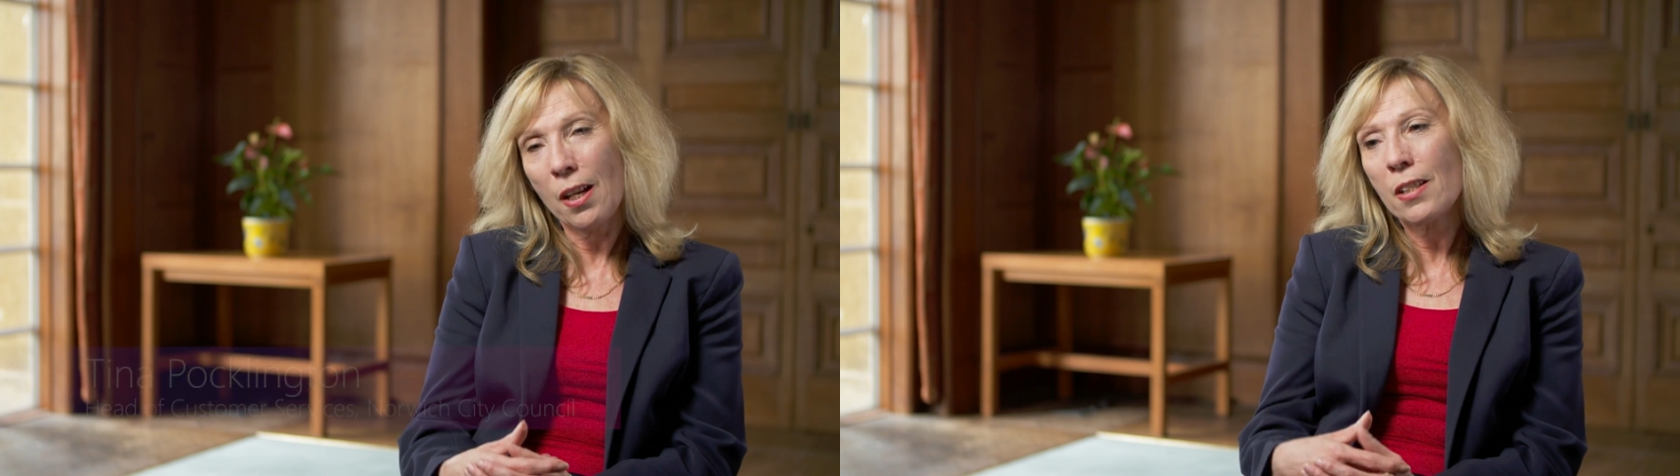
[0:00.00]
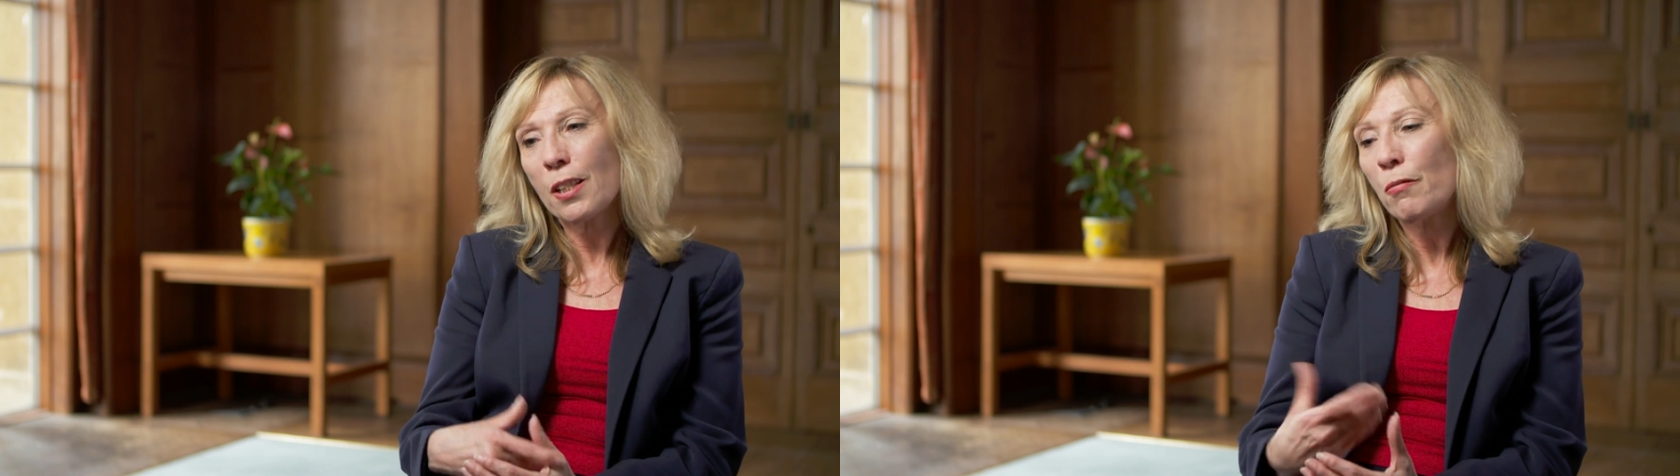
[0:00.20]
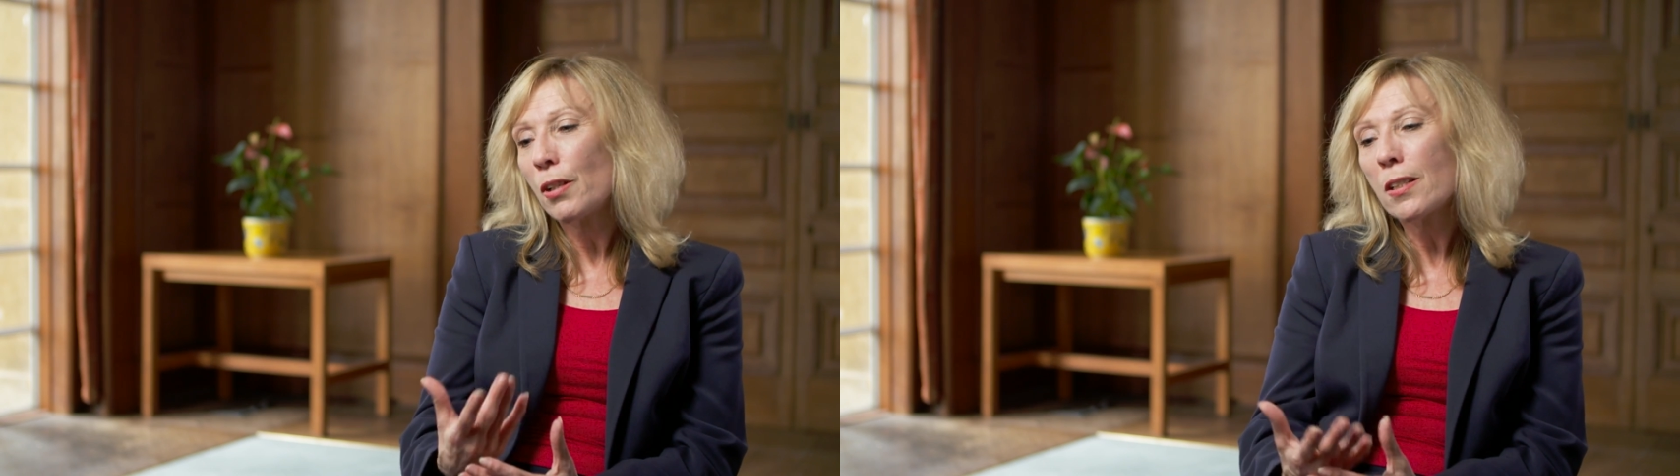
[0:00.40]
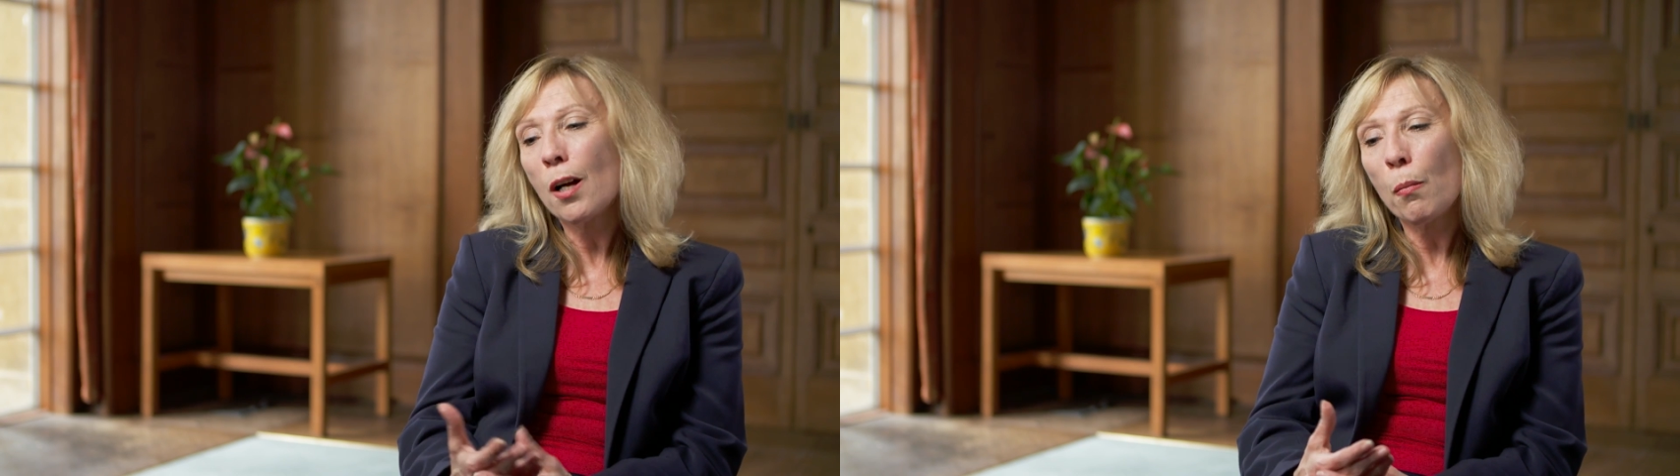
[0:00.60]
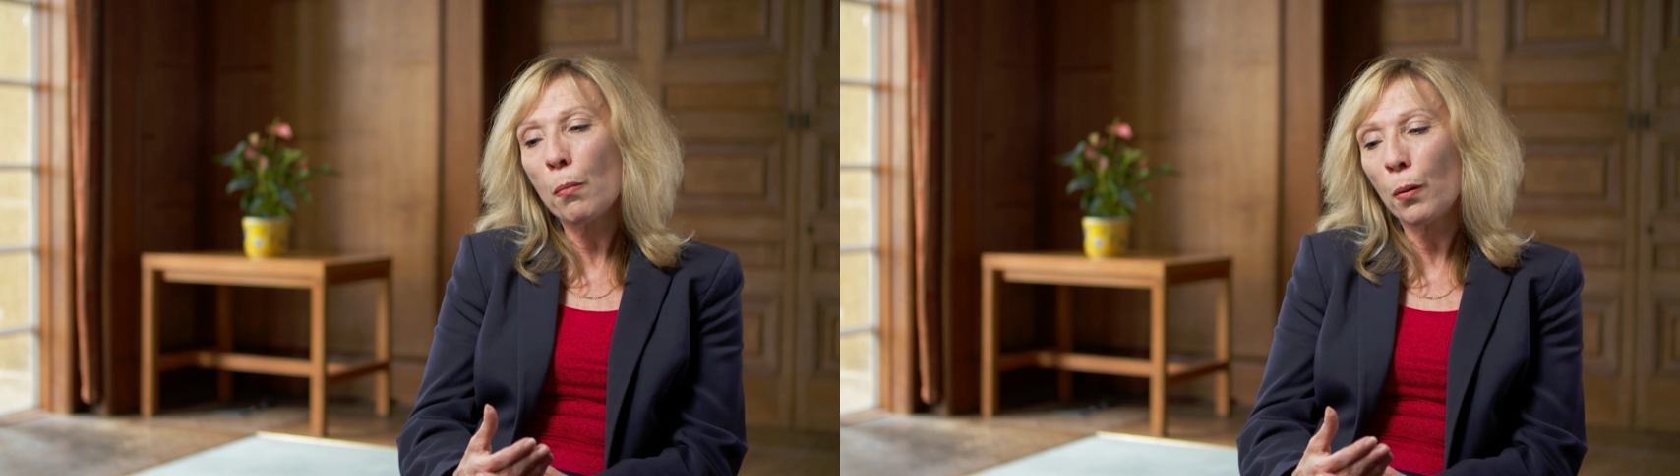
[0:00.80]
So, for
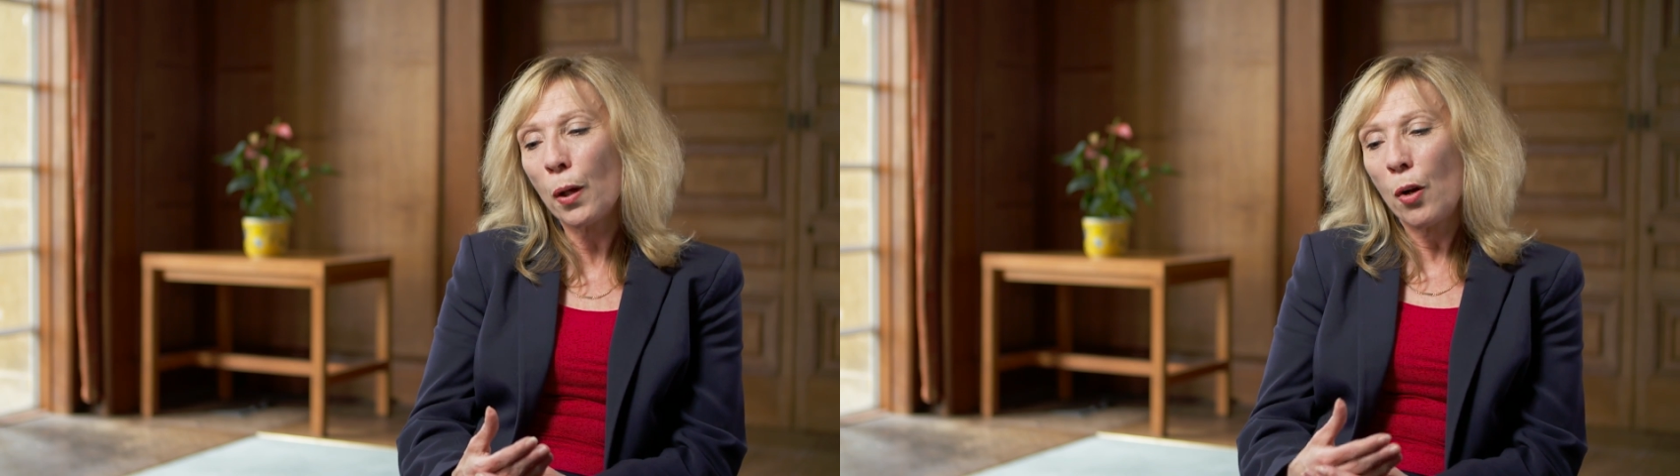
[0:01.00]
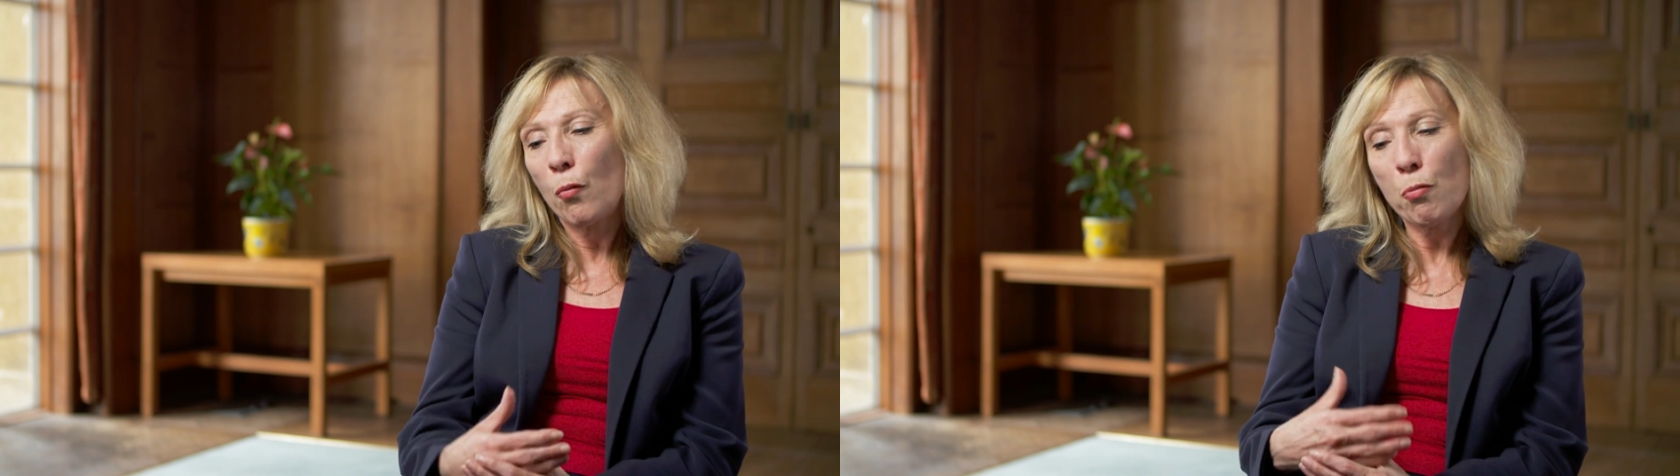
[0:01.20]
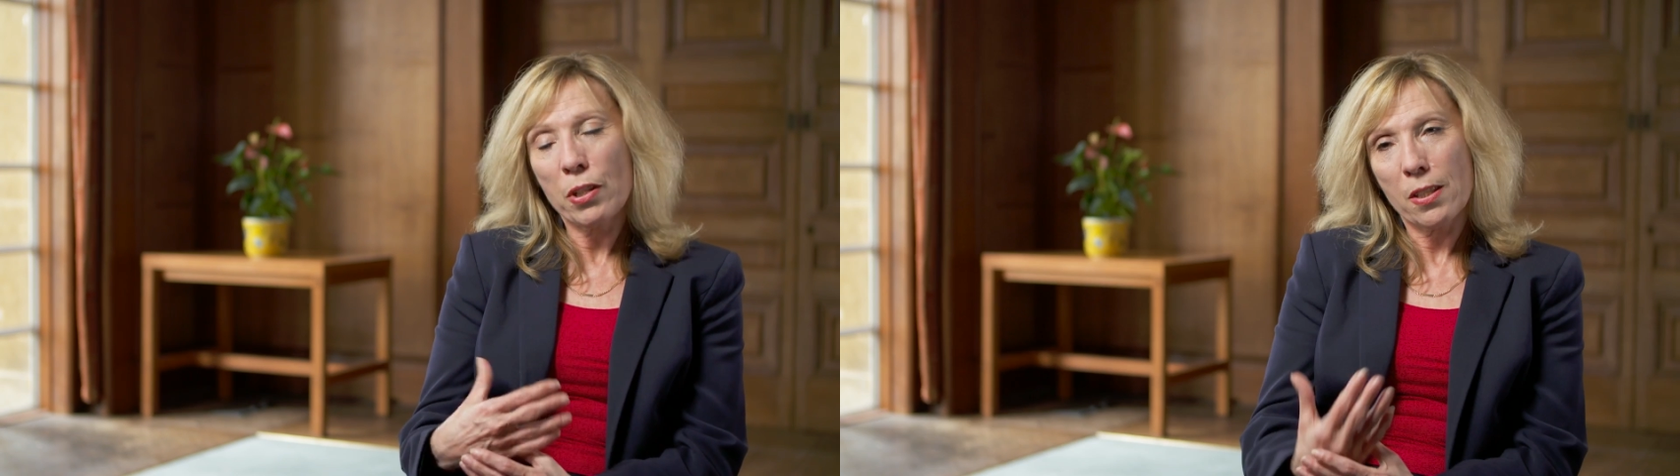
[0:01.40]
example, we would